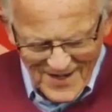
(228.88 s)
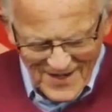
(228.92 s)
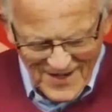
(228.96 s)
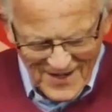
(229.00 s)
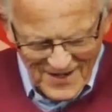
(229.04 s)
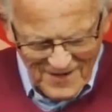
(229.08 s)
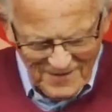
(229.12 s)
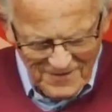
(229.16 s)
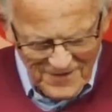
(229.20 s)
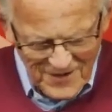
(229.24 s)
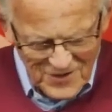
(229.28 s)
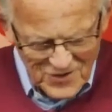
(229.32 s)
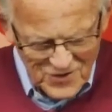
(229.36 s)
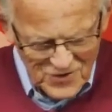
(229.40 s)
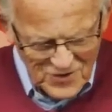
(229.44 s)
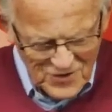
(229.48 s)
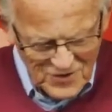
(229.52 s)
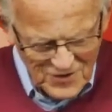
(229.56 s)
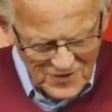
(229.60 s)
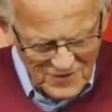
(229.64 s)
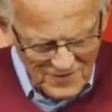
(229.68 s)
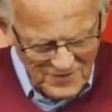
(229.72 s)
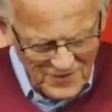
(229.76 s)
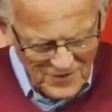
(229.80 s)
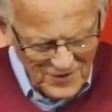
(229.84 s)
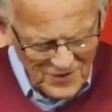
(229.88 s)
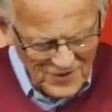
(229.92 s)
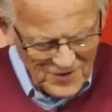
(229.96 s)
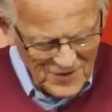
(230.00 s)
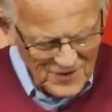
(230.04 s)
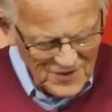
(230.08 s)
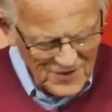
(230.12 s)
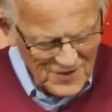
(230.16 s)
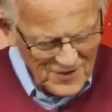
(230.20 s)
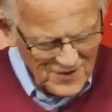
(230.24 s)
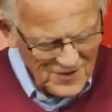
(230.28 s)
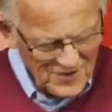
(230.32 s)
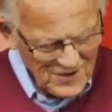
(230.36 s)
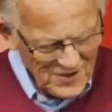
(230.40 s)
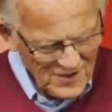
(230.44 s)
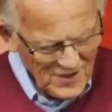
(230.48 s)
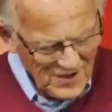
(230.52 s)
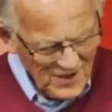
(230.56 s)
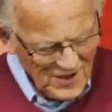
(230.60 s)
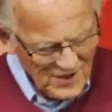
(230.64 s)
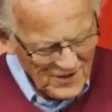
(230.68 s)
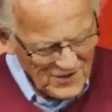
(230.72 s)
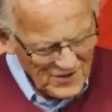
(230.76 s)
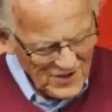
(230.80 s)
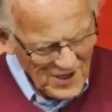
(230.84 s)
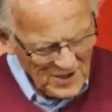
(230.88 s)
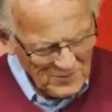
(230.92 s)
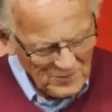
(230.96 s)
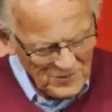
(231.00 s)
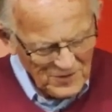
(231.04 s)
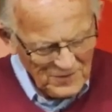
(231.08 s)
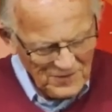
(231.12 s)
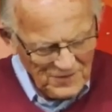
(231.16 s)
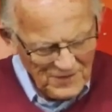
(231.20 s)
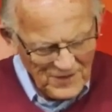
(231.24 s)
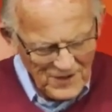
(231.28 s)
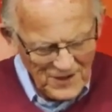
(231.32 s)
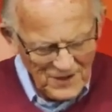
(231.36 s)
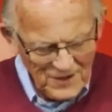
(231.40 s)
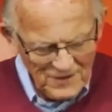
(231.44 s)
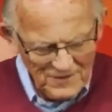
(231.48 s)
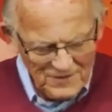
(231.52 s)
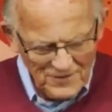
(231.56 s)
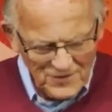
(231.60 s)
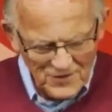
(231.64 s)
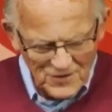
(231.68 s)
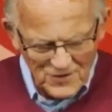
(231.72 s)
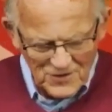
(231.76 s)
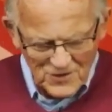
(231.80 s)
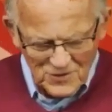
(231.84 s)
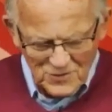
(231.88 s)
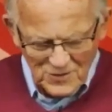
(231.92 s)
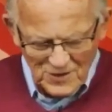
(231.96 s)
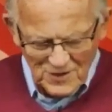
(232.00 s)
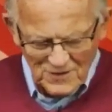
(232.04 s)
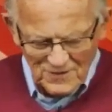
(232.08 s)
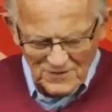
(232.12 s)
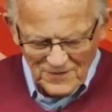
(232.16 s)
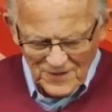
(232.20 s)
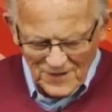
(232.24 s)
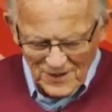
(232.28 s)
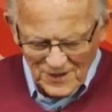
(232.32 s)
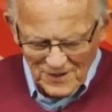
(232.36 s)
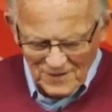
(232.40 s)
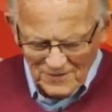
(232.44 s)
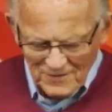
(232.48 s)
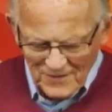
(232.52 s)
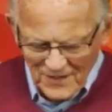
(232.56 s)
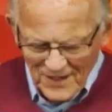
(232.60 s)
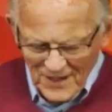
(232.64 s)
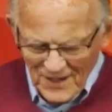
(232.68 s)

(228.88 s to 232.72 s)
Ephesians chapter 5, verse 25.